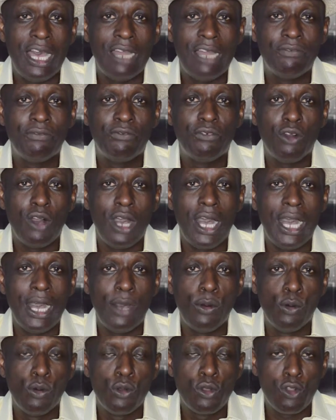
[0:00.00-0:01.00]
and for
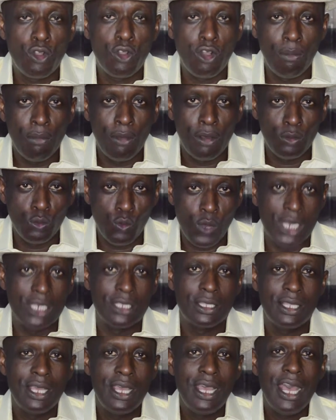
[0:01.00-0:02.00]
our own
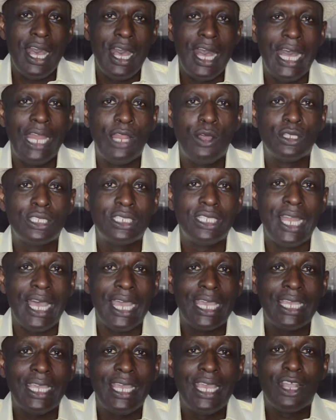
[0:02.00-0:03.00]
commonwealth. And until
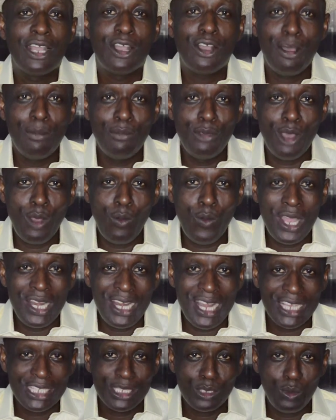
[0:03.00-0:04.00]
I come your way
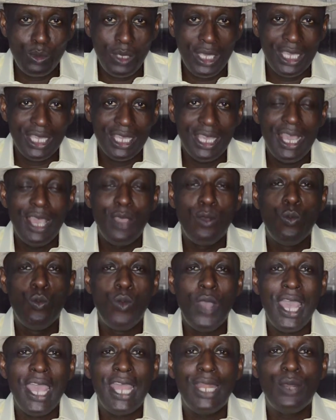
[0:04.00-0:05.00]
next week,
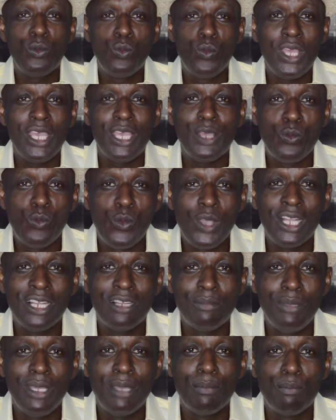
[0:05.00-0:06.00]
when we
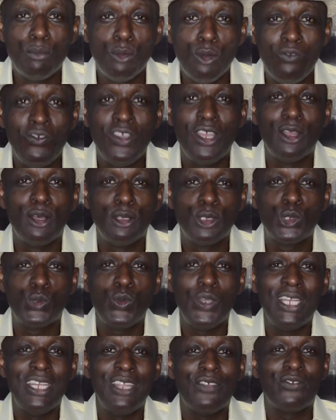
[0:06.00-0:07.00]
will be moving on
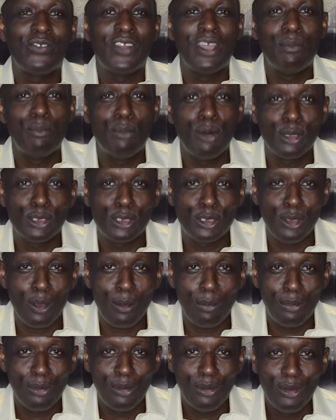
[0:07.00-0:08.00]
to a different bus
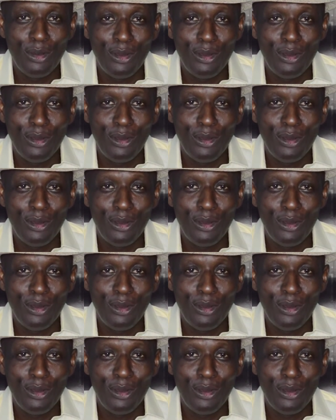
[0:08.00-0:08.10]
stop.